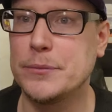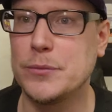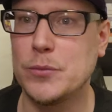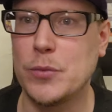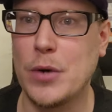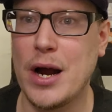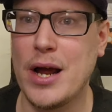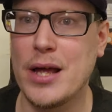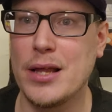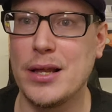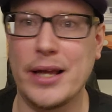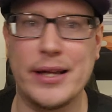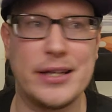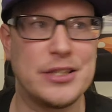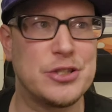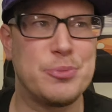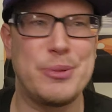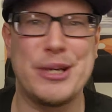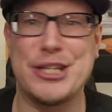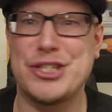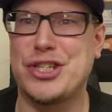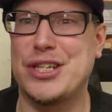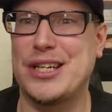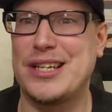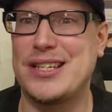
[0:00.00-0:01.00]
Right? Like,
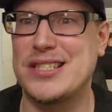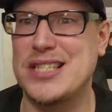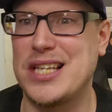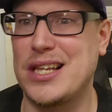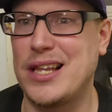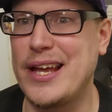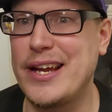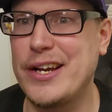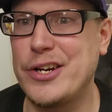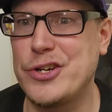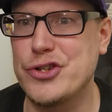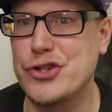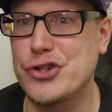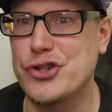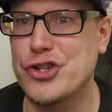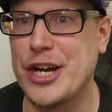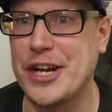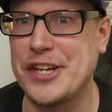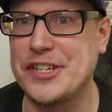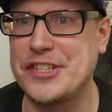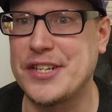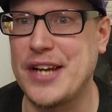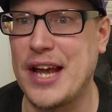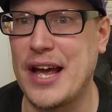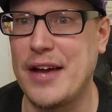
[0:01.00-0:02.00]
especially because the Lakers are
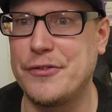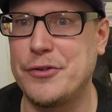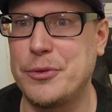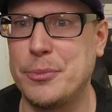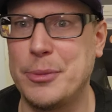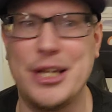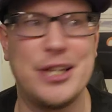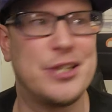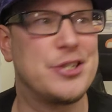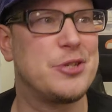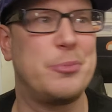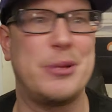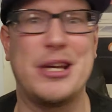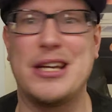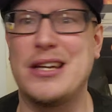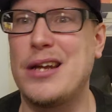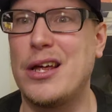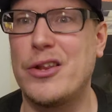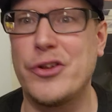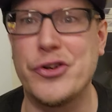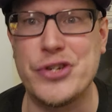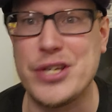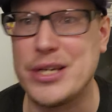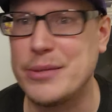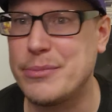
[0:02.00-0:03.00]
chasing after me. There's going to be
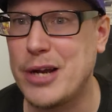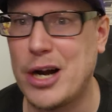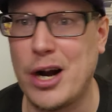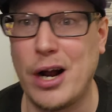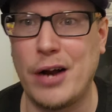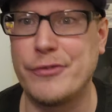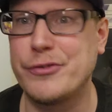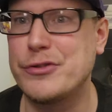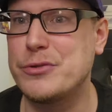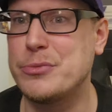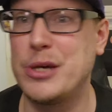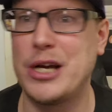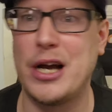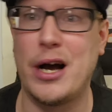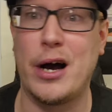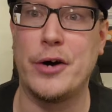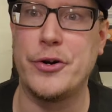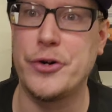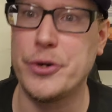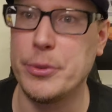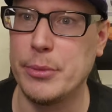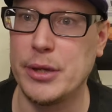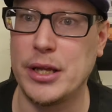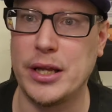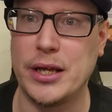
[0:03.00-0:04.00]
another team that offers me
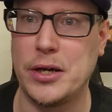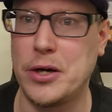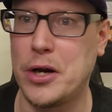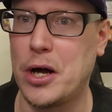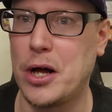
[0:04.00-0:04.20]
$100 million.